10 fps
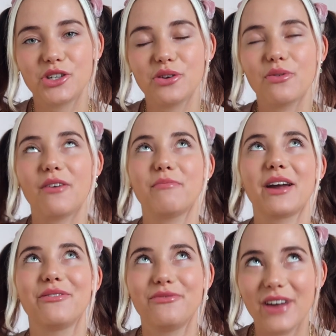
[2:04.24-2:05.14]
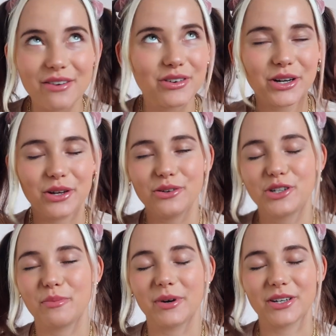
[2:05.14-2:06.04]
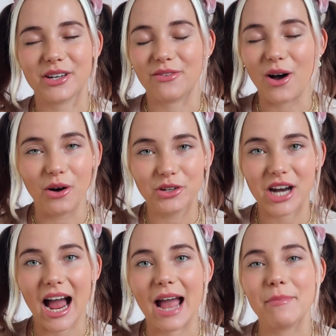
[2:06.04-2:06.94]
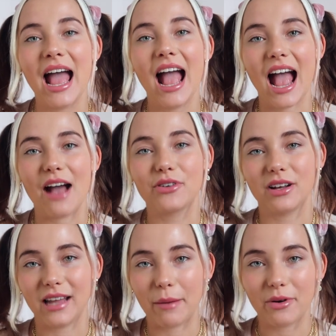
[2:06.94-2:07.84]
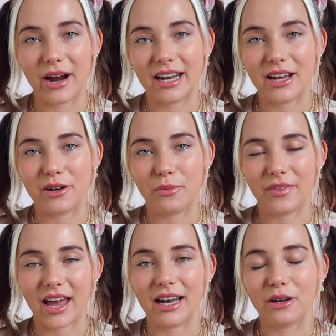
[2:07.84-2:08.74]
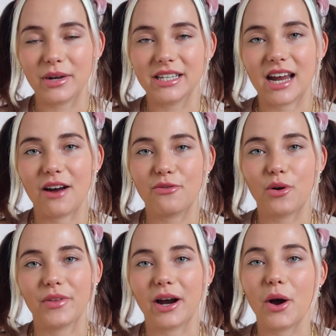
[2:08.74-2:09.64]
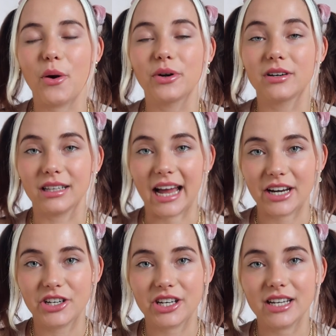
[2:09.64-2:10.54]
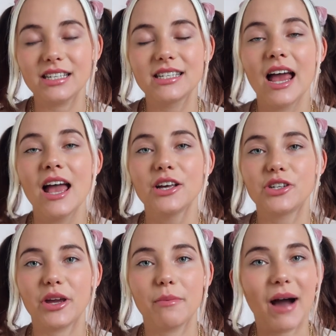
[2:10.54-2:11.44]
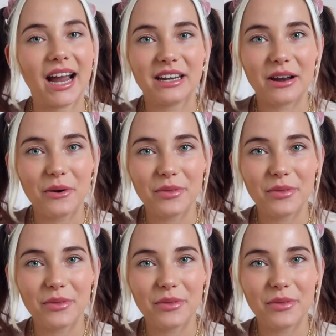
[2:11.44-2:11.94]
two of my favorite YouTubers of all time have collaborated with Ana Luisa for their own collections. So you might know